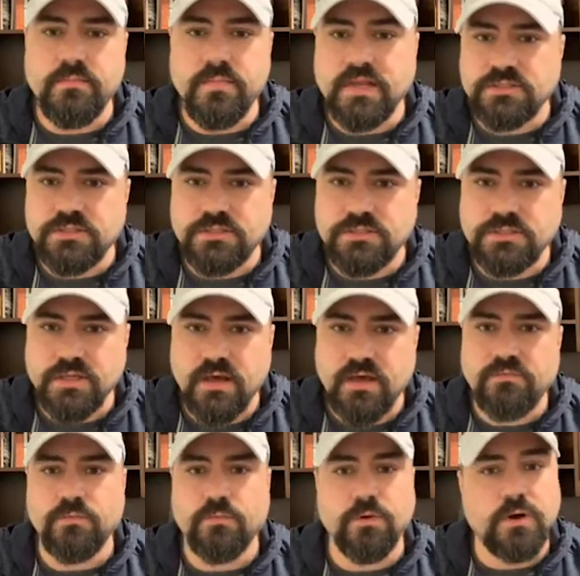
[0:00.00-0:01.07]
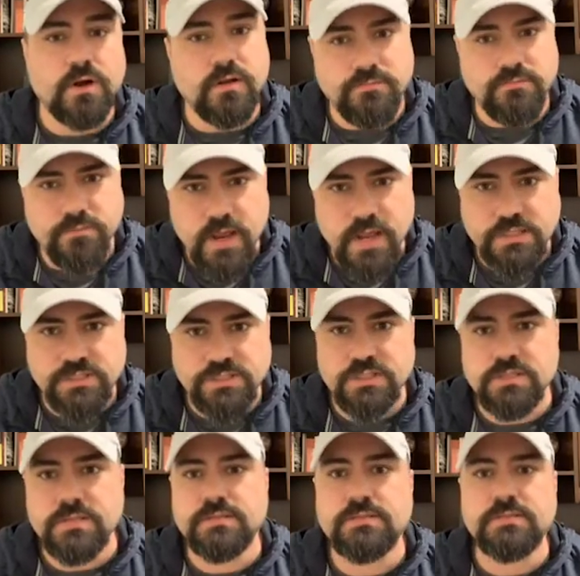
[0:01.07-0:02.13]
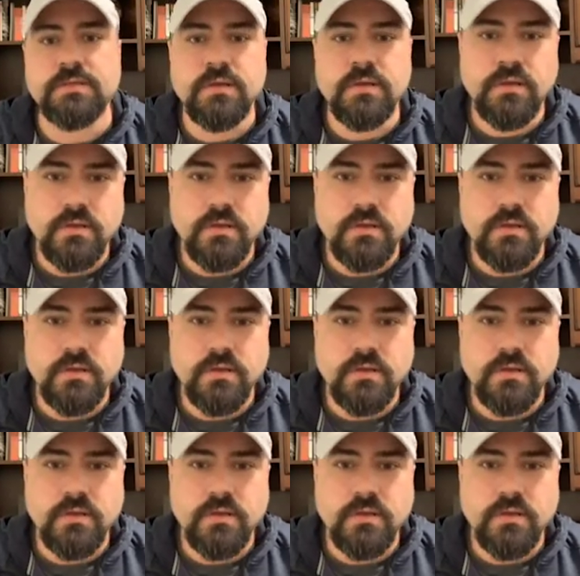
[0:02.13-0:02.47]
measure stuff, work on fractions,